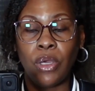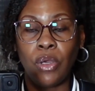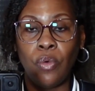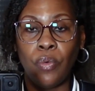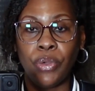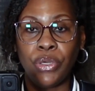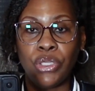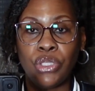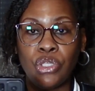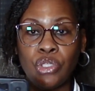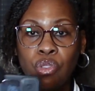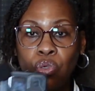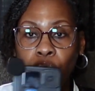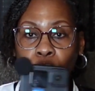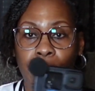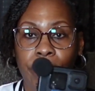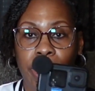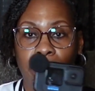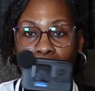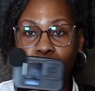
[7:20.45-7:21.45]
to go in the
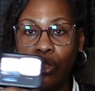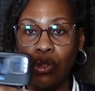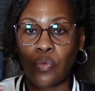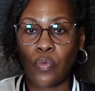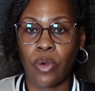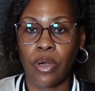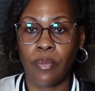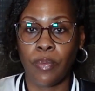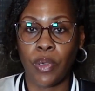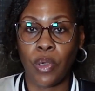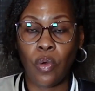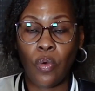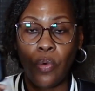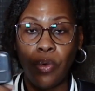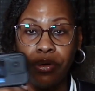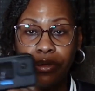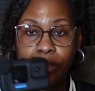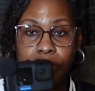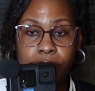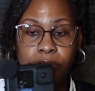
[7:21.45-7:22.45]
store and I just want to
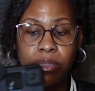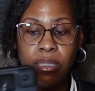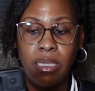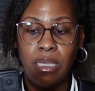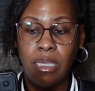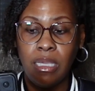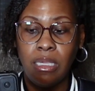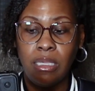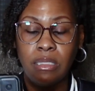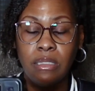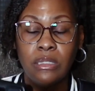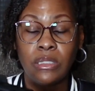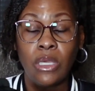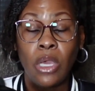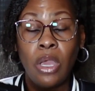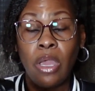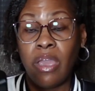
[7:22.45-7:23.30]
record some things.